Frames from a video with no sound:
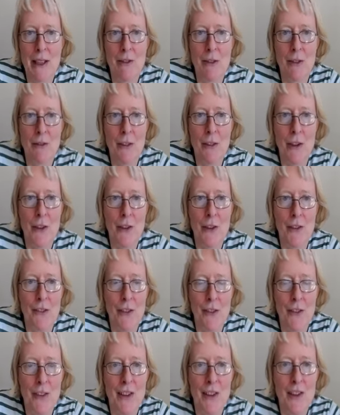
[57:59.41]
even further
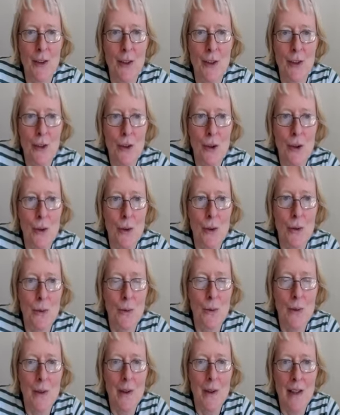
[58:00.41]
for this to